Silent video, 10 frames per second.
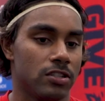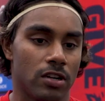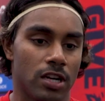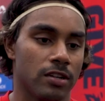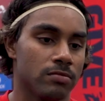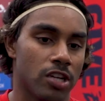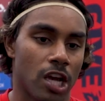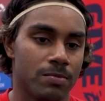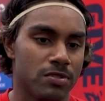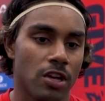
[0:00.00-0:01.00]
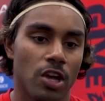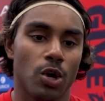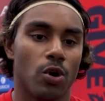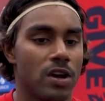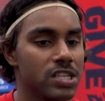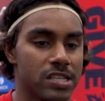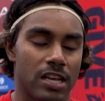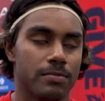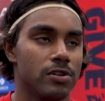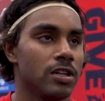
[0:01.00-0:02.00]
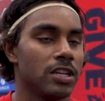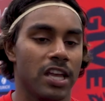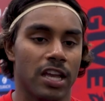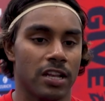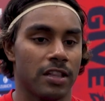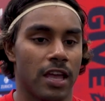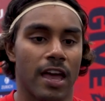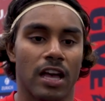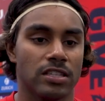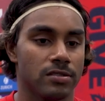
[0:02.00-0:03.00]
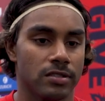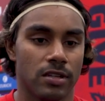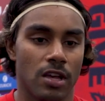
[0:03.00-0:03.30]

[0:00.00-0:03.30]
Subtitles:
dogger, Tobes, always just handballing, kicking in the house,